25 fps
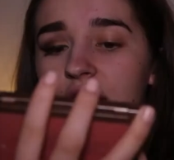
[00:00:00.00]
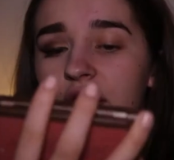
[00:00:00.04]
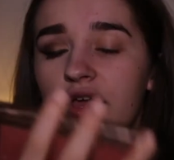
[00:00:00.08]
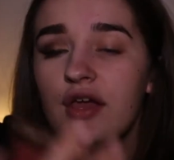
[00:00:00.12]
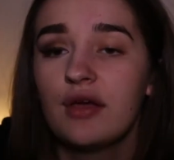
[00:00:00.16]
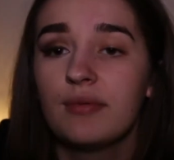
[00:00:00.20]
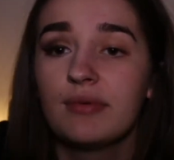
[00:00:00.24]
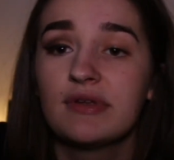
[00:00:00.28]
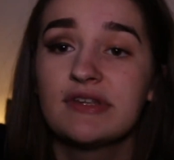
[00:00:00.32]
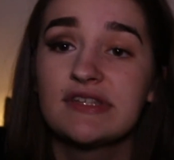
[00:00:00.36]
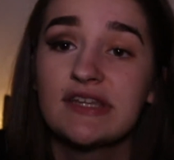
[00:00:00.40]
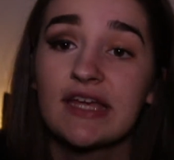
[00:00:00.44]

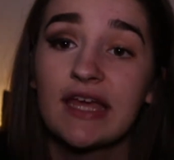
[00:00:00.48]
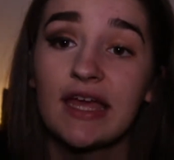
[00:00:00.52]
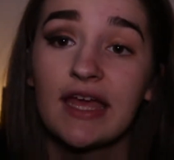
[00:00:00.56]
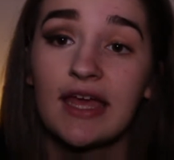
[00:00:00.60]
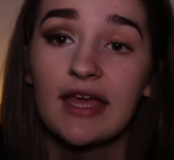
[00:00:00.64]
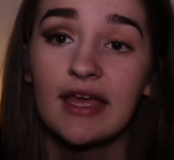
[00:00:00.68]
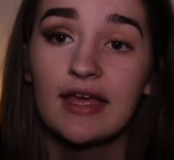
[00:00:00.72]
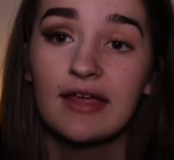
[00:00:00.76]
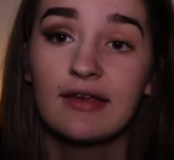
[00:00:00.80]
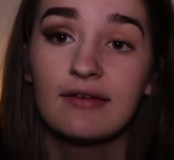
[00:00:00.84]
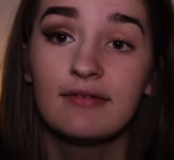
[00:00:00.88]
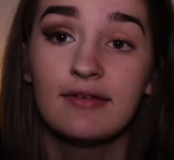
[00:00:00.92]
Urban
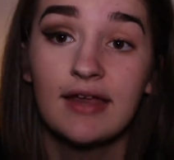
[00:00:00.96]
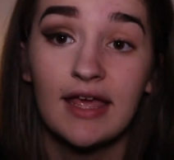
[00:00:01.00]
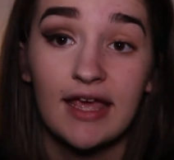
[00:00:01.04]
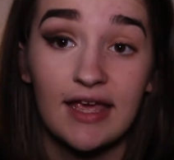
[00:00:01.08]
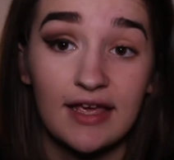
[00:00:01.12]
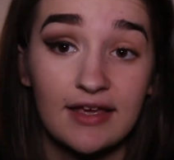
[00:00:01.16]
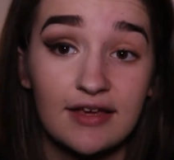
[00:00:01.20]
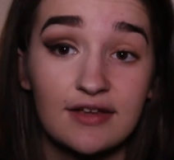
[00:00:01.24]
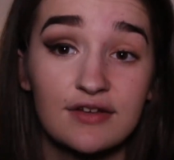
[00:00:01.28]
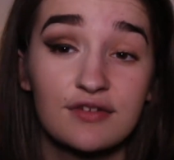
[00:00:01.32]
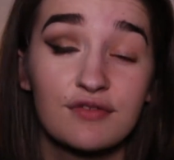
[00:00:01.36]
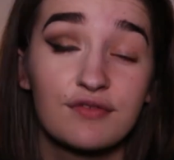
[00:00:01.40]
Decay
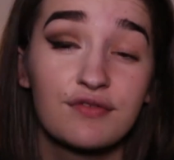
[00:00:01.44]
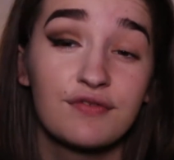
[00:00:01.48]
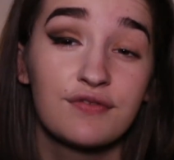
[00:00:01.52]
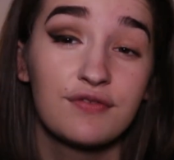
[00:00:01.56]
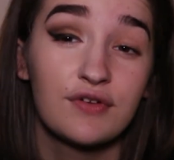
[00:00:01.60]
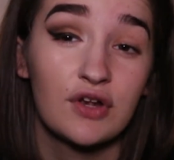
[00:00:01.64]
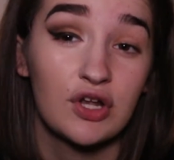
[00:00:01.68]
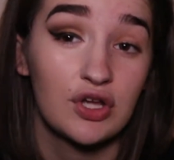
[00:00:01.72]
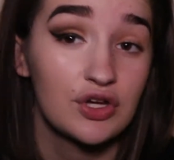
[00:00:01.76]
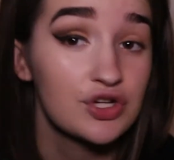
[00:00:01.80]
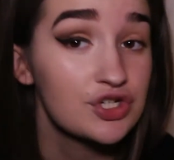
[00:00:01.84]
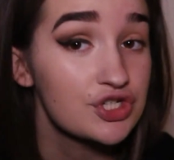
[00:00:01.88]
Naked
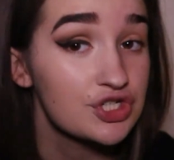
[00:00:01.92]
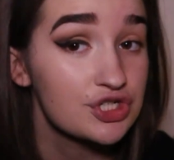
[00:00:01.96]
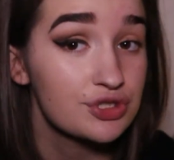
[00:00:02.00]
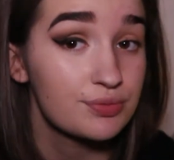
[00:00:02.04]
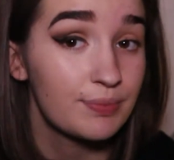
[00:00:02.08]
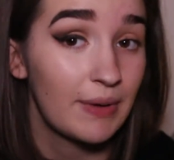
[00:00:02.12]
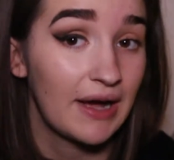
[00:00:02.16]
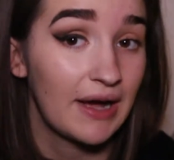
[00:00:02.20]
Flushed